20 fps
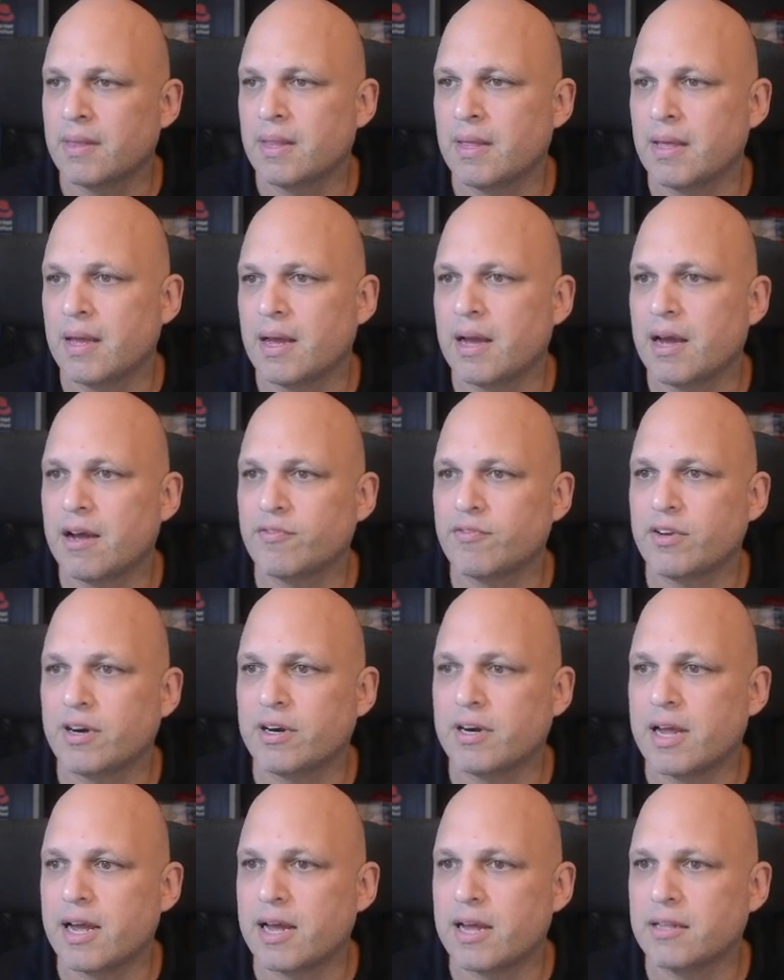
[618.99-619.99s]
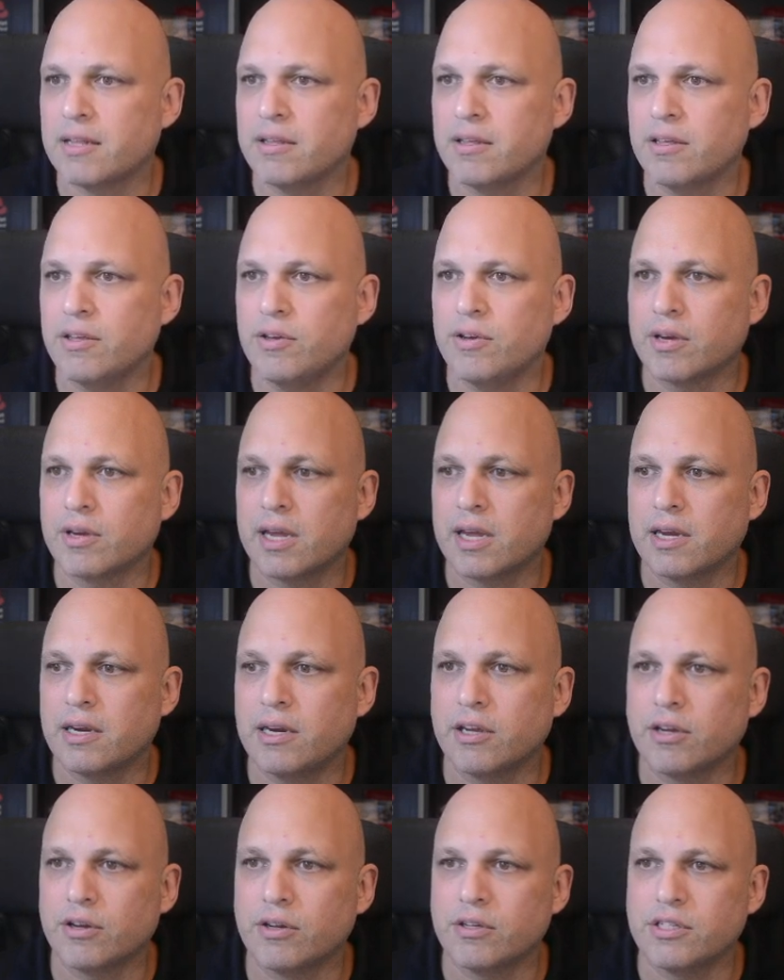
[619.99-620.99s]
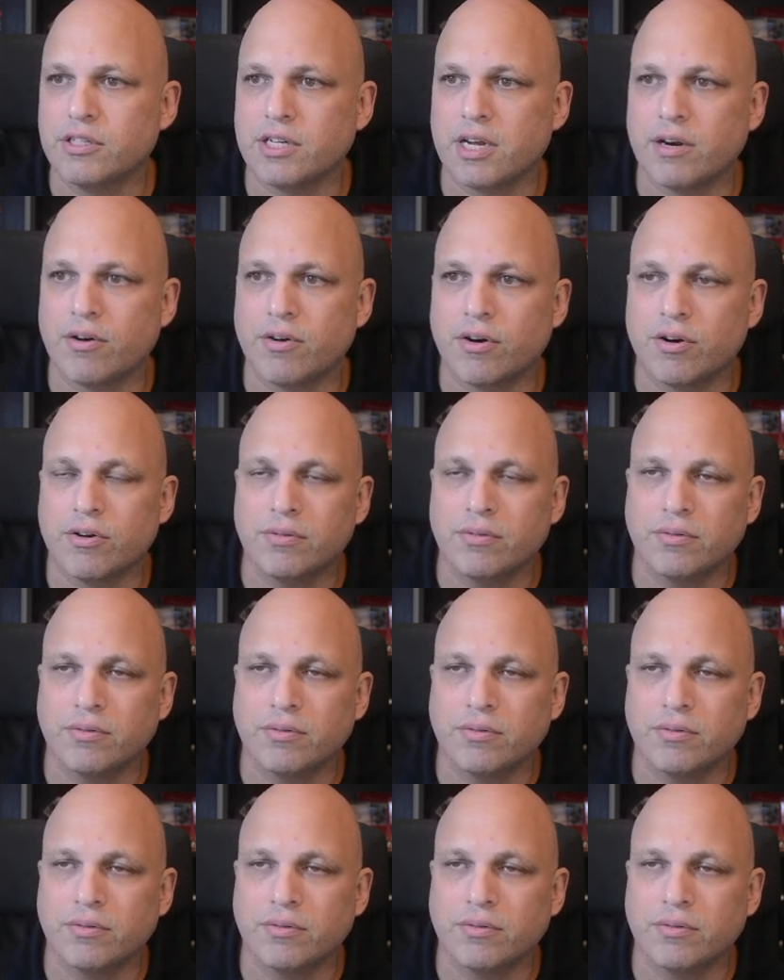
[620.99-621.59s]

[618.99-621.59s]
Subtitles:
After that, you can click on general